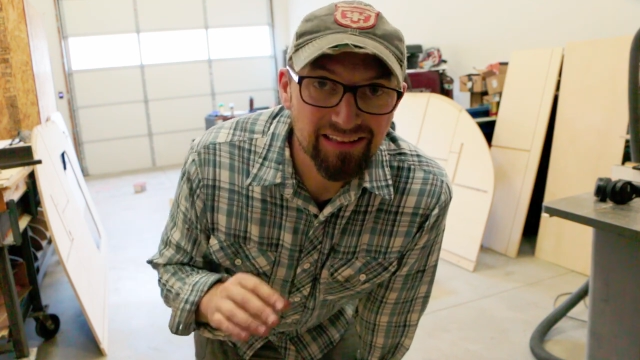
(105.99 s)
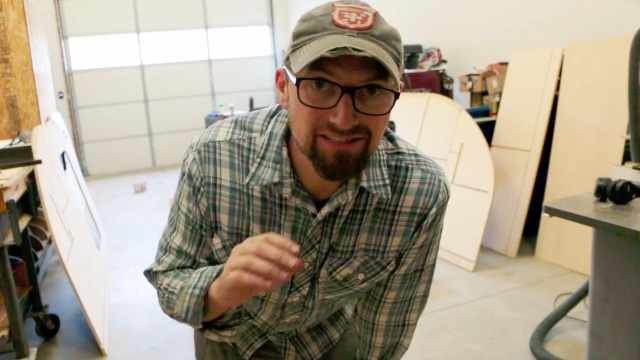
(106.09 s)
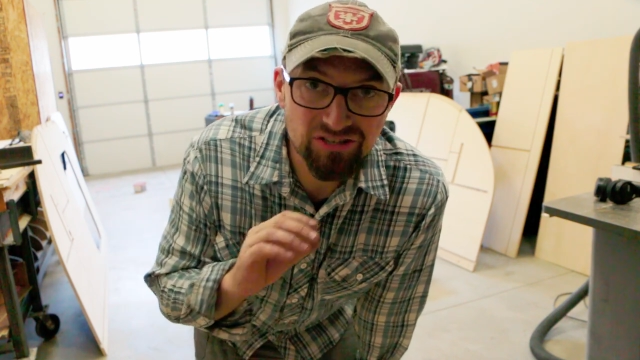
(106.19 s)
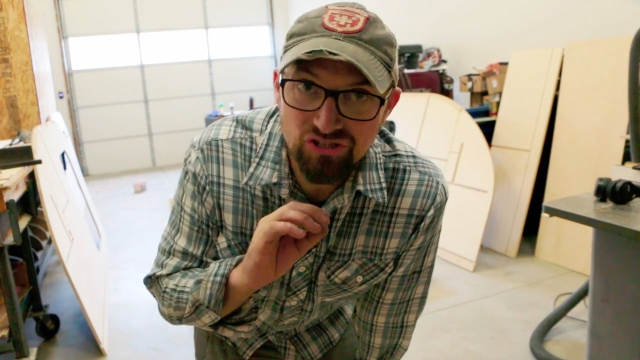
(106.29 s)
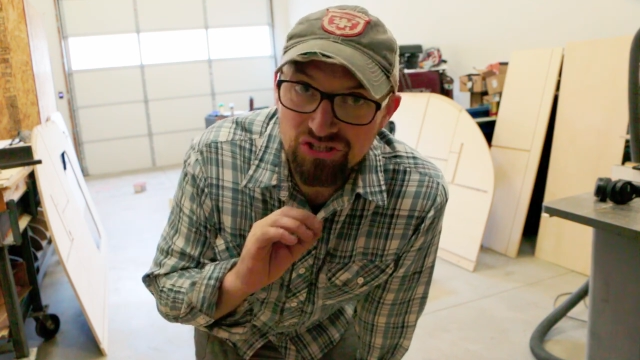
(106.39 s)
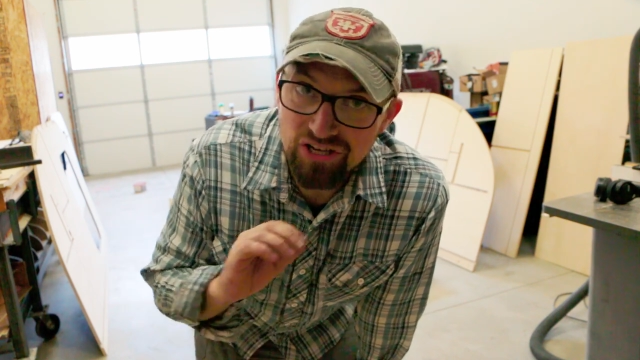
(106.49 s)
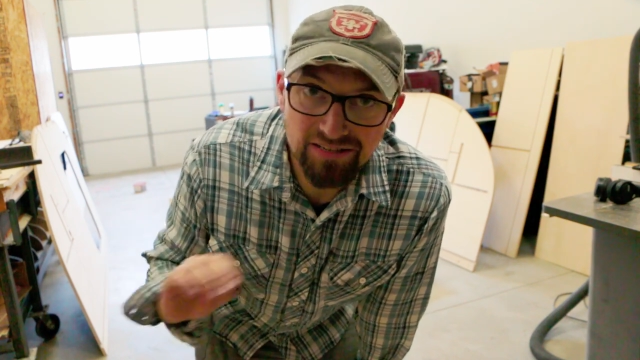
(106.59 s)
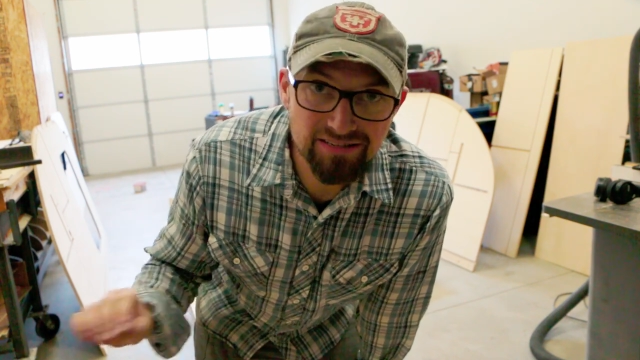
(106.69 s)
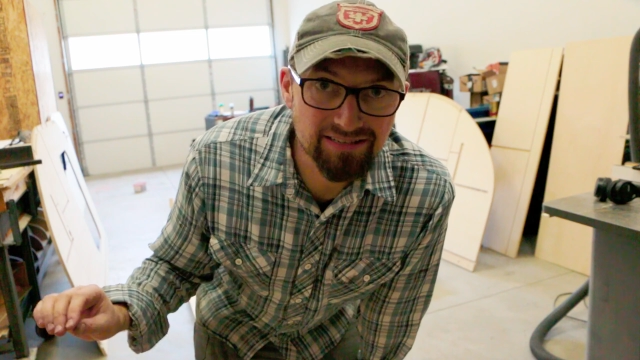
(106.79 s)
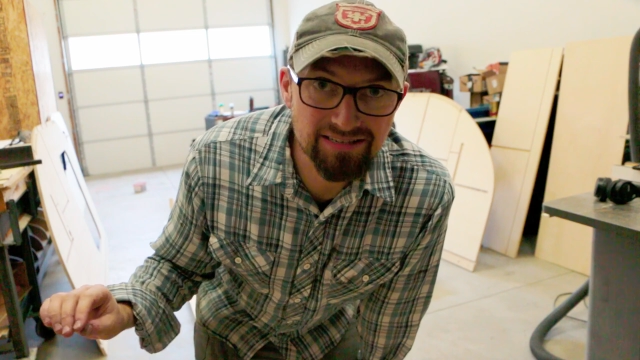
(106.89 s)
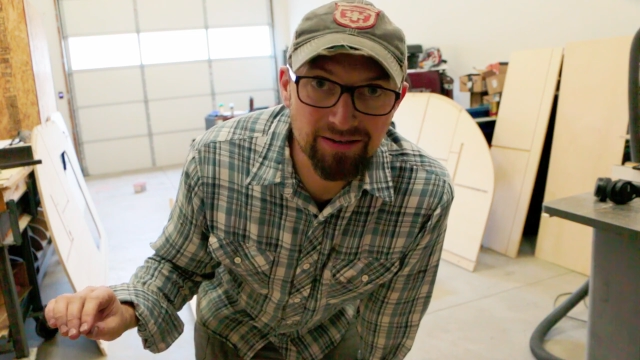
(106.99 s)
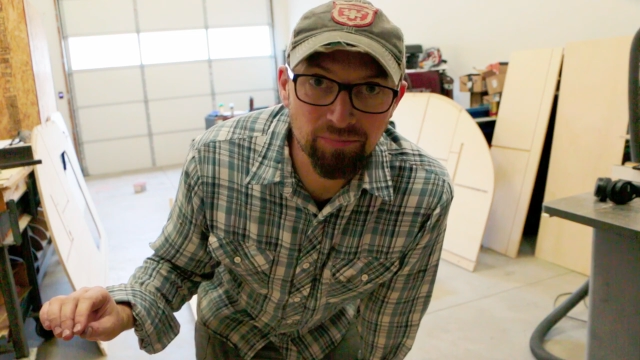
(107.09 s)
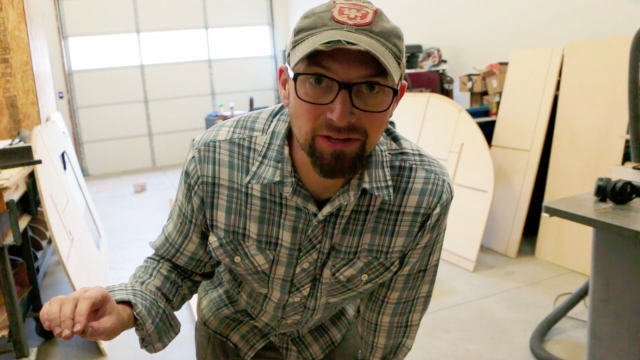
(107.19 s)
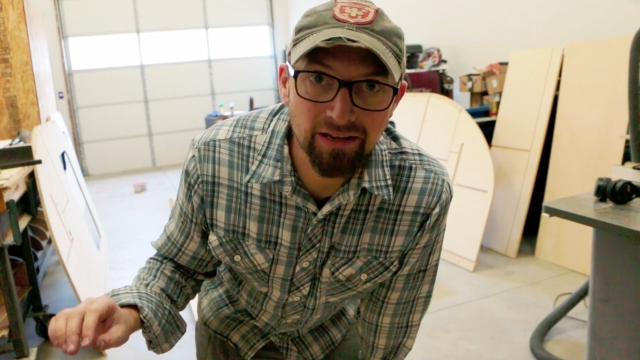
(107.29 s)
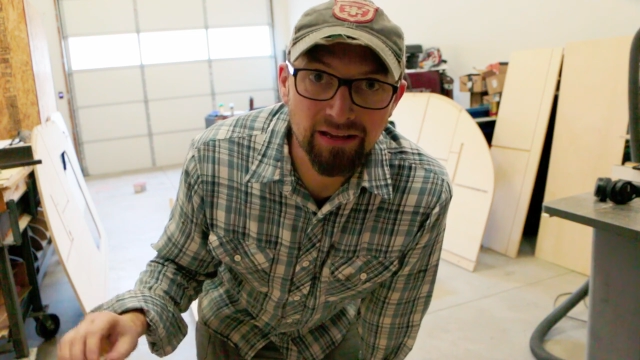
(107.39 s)
This is just
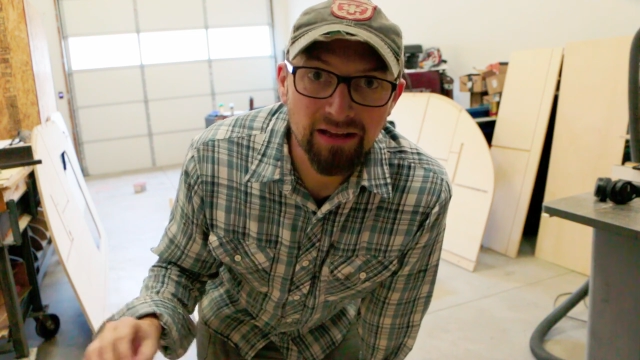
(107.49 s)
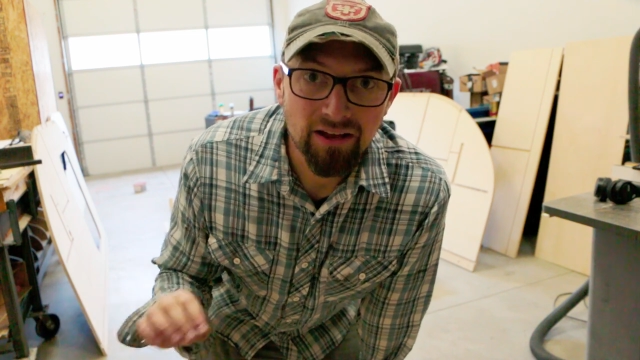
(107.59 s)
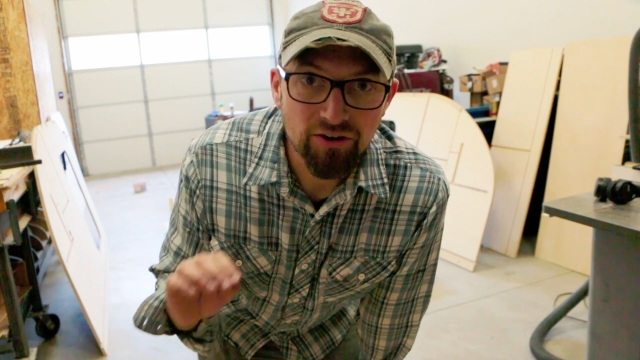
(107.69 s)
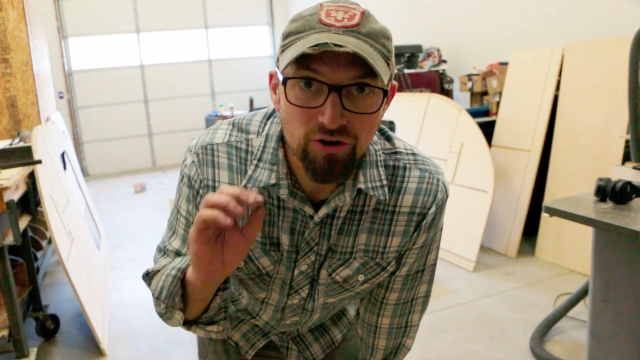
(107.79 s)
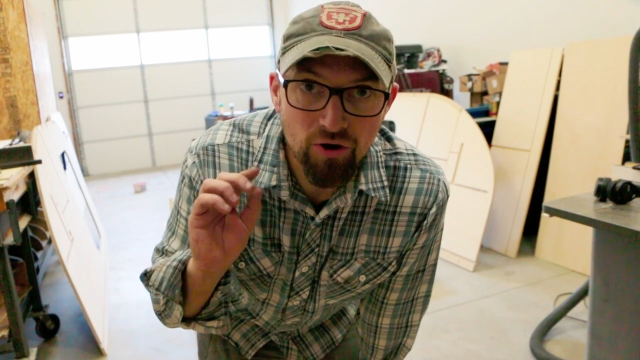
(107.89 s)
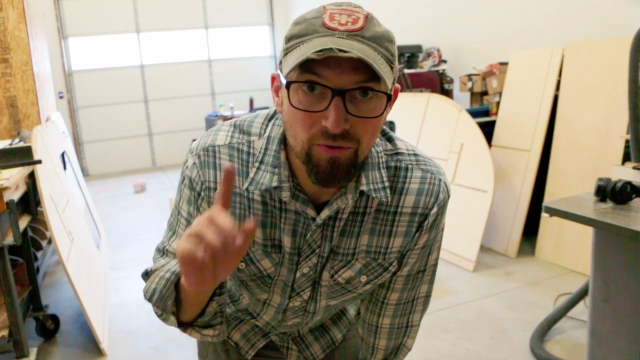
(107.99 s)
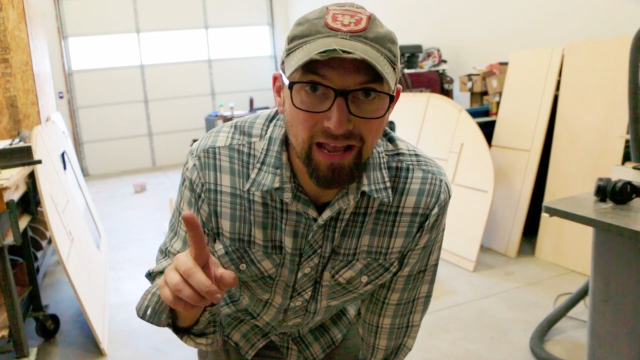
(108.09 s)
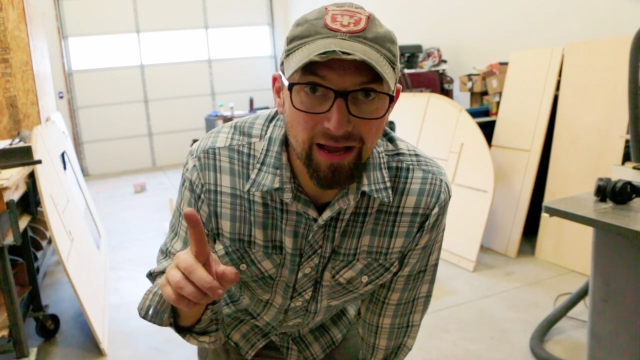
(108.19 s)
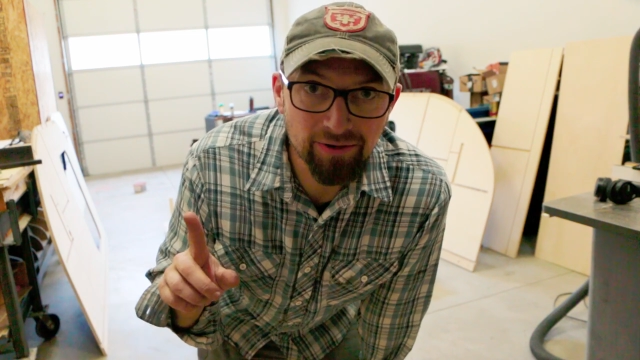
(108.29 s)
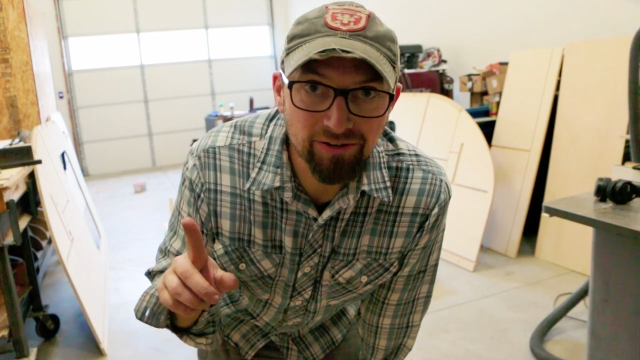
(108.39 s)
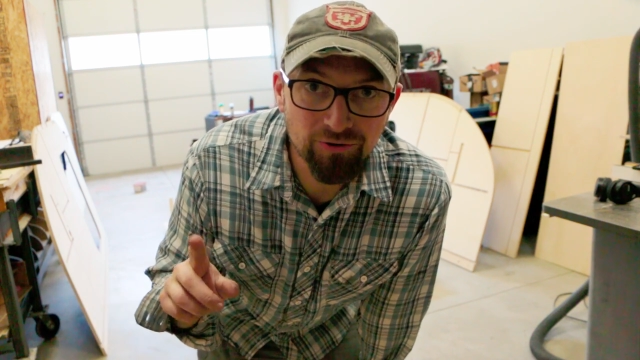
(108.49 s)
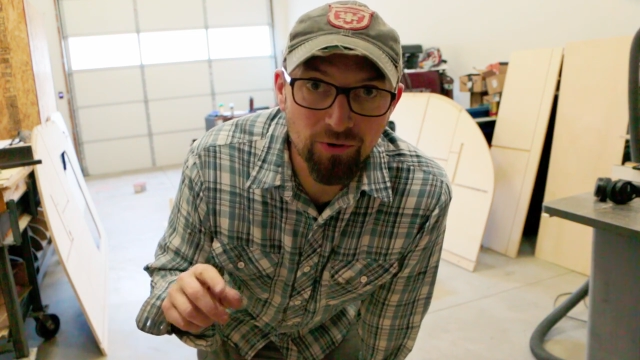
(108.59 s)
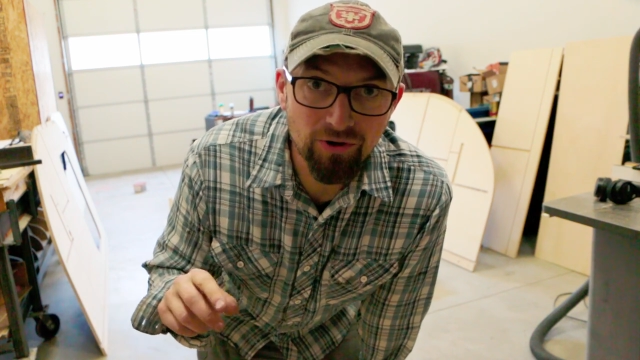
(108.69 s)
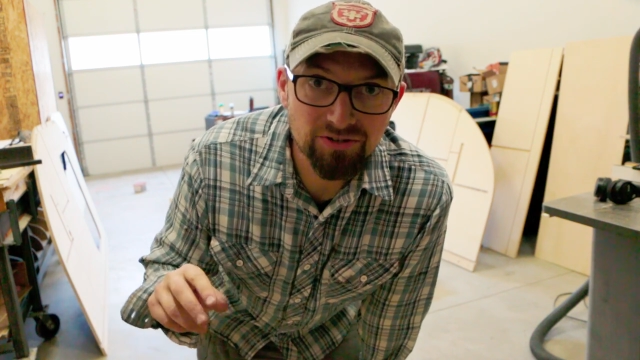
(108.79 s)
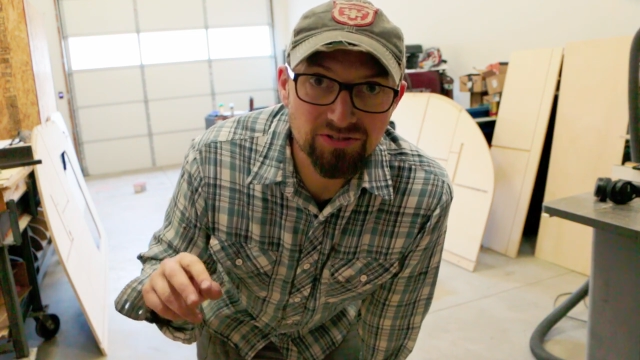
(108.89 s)
assembly, no cabinet
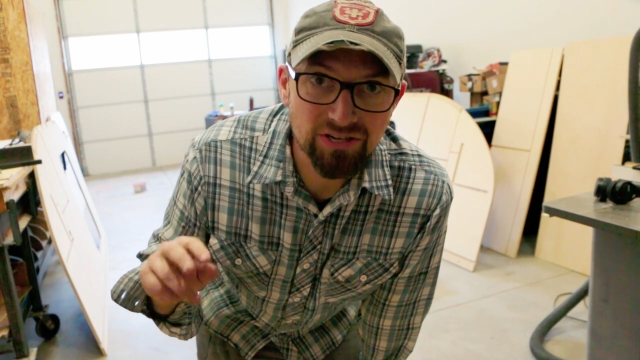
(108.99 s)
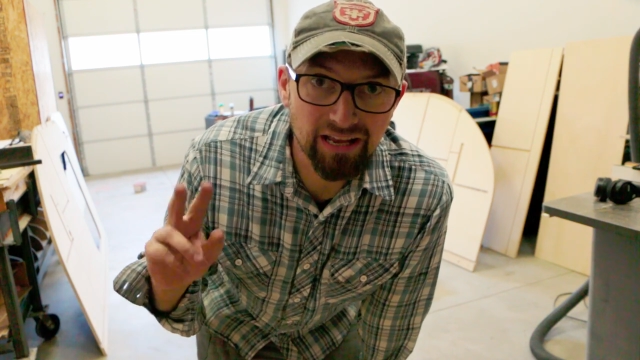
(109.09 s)
doors